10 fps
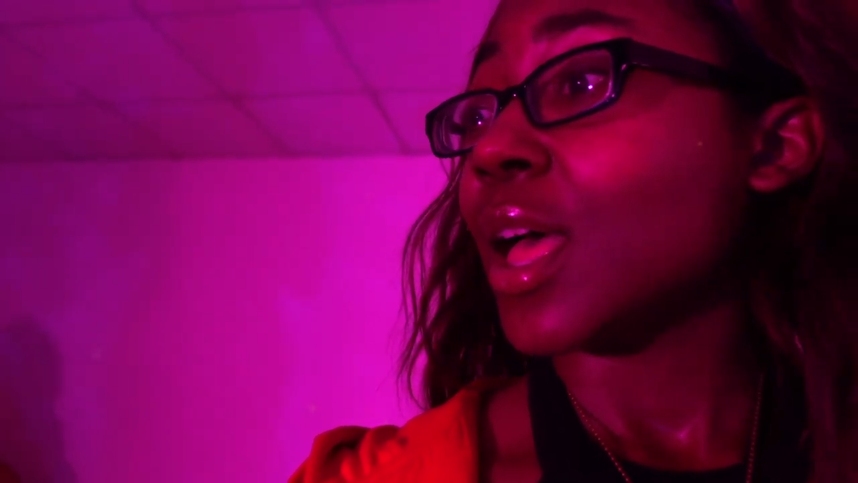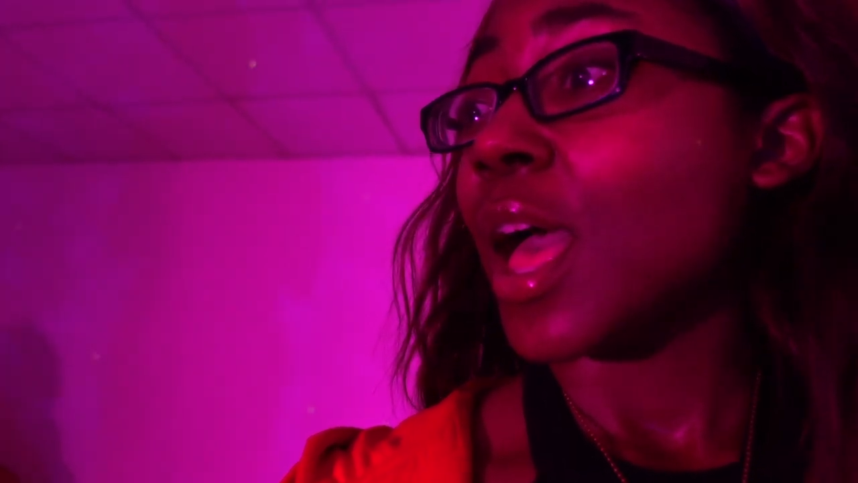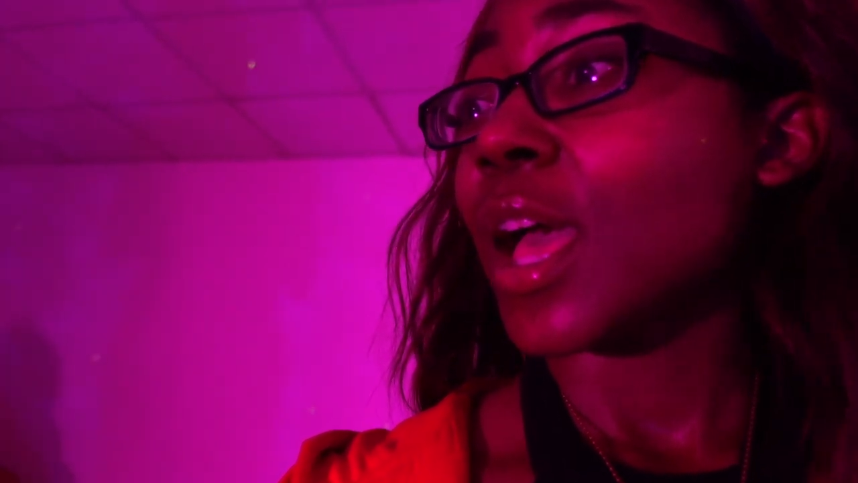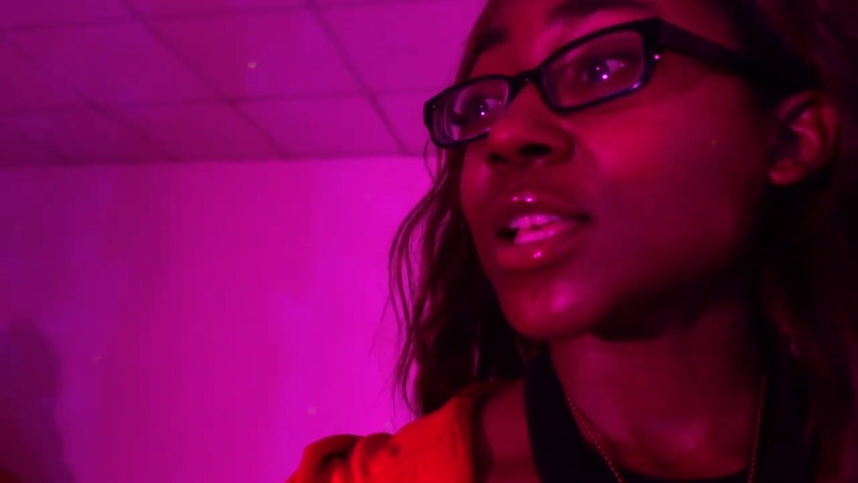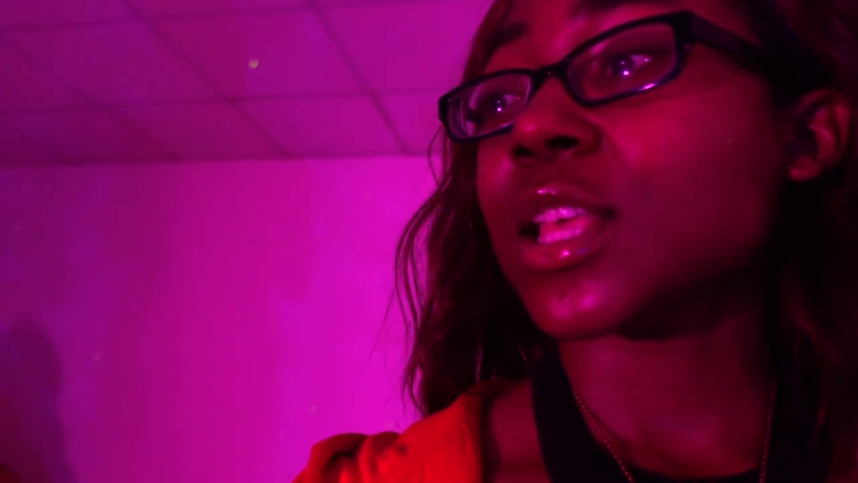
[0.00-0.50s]

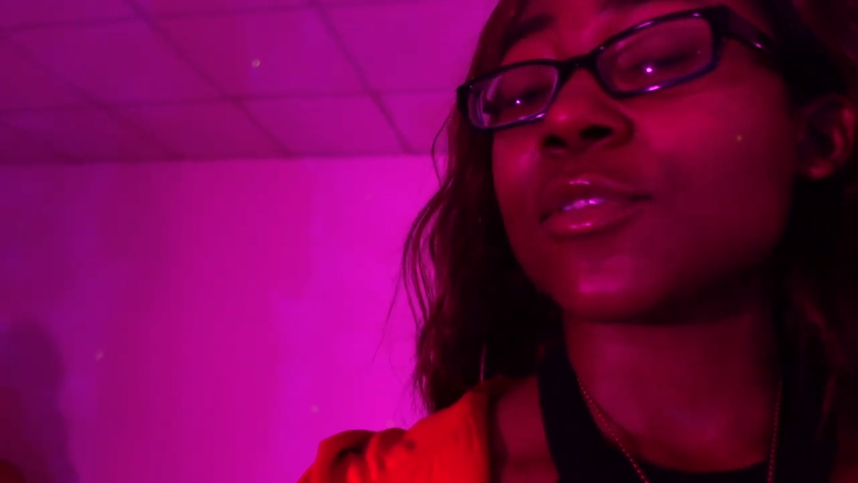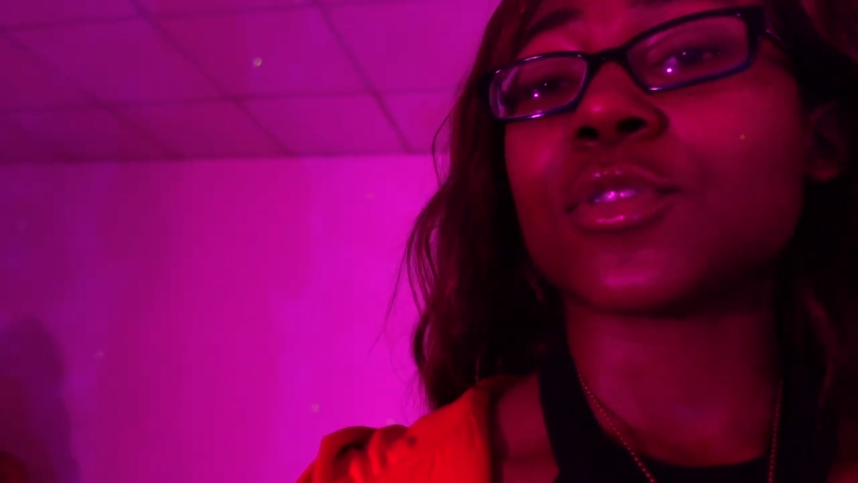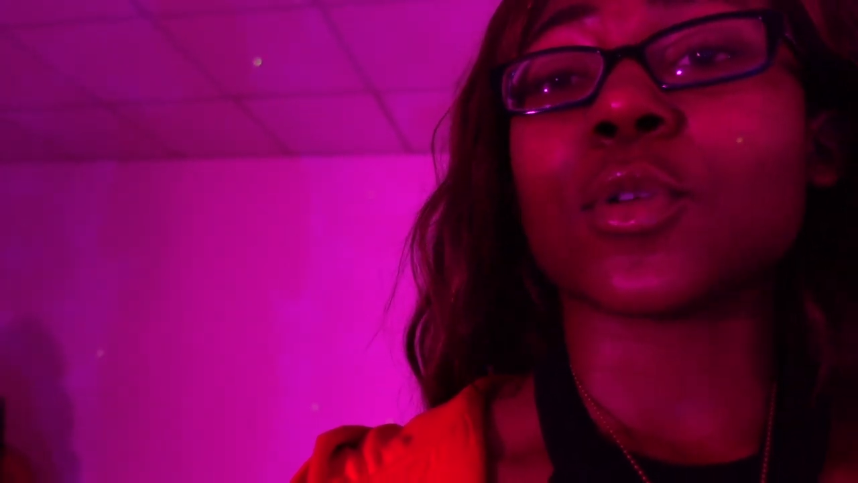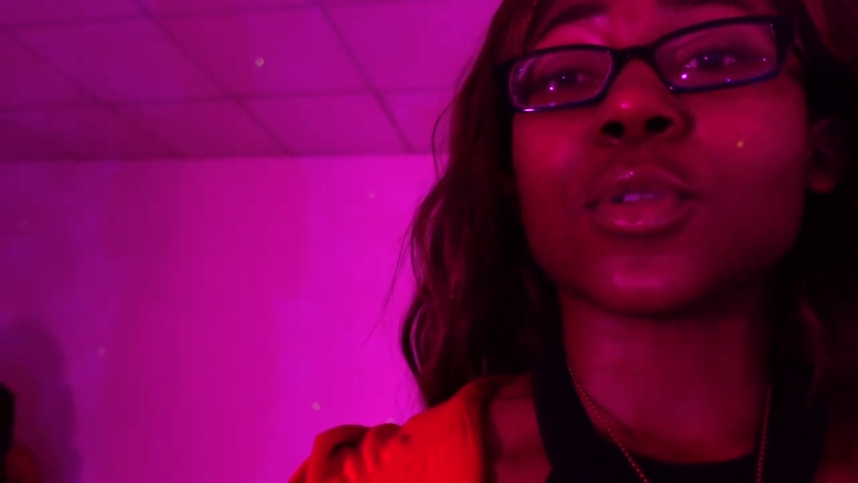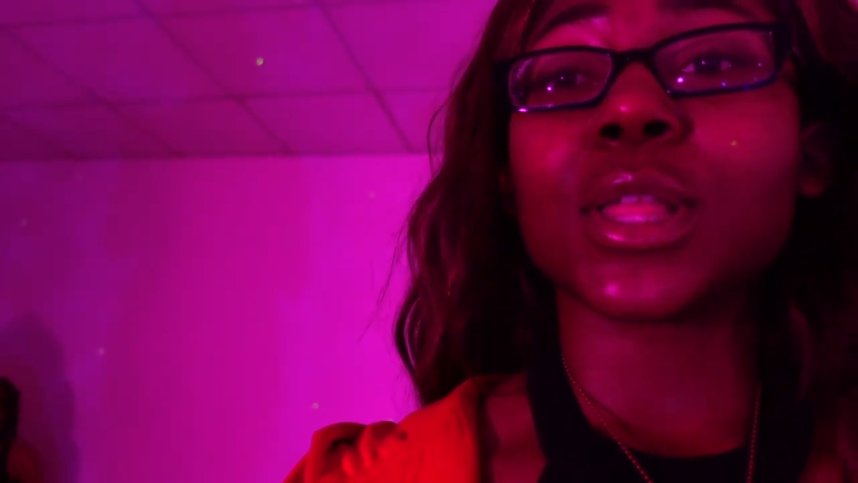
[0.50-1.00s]
Because I've
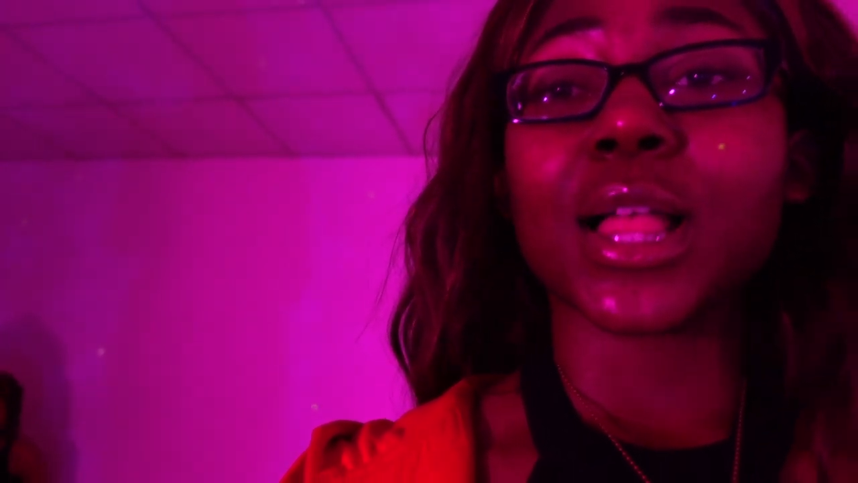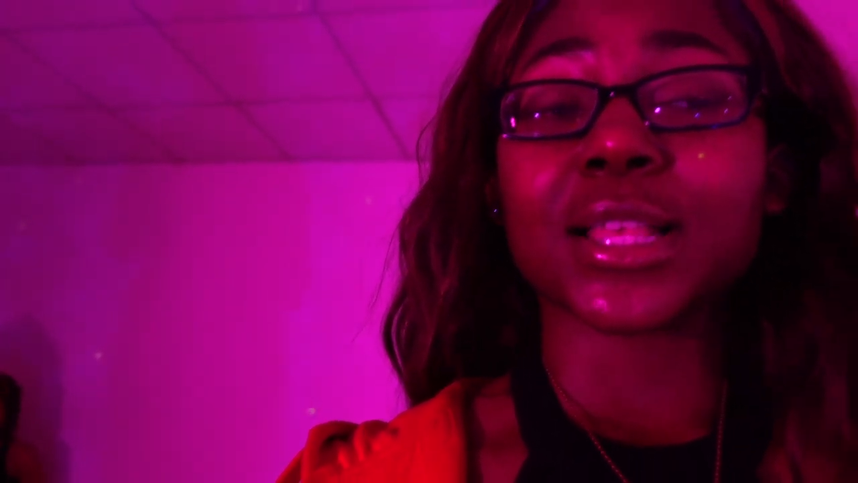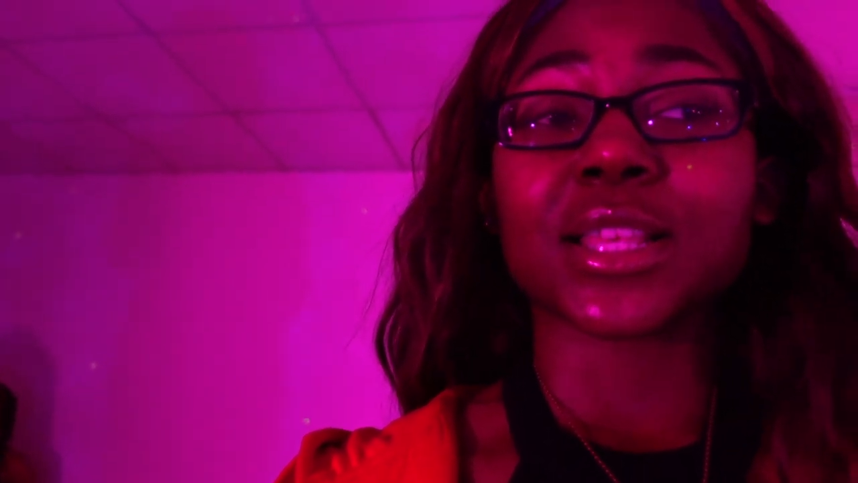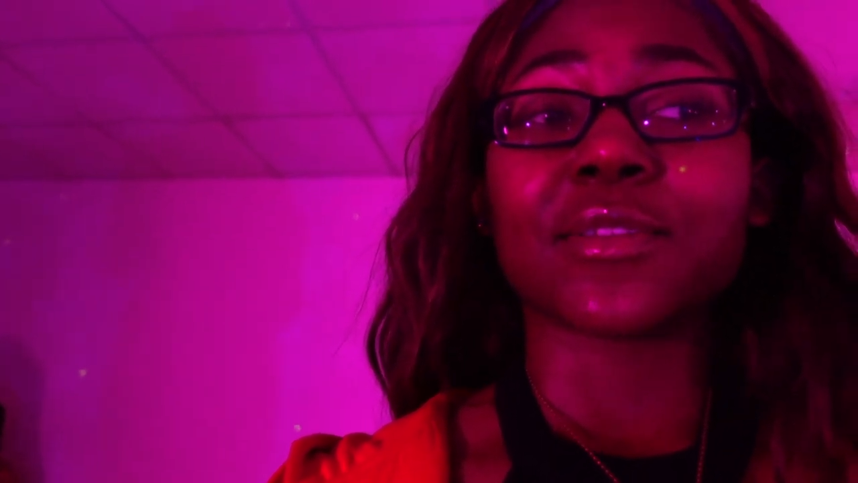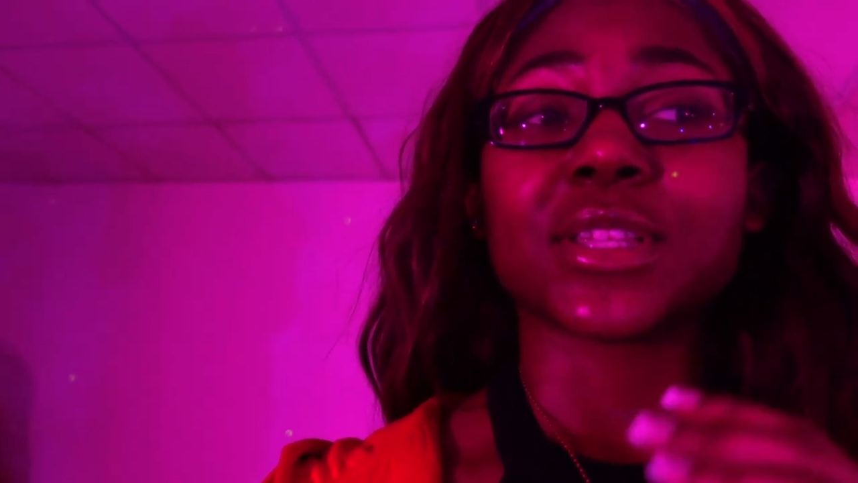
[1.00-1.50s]
the only class I've